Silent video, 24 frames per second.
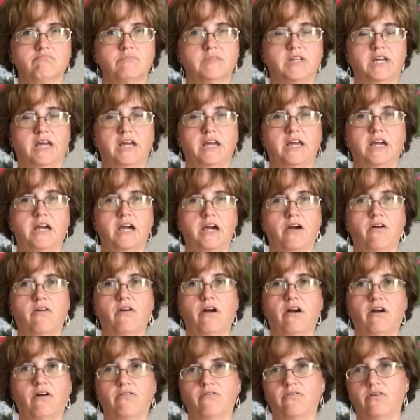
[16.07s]
take
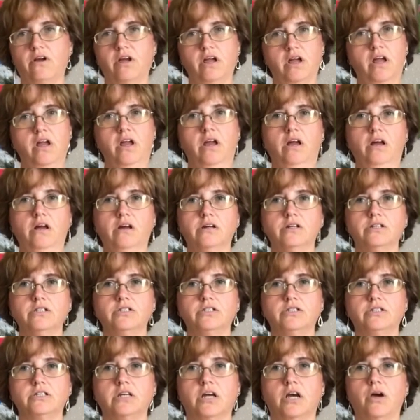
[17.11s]
care of.
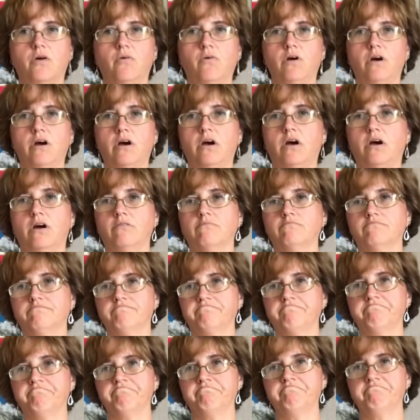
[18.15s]
So,
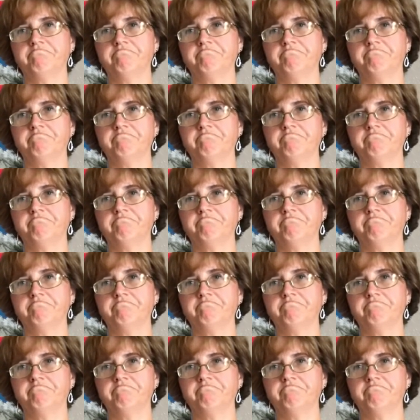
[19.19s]
um,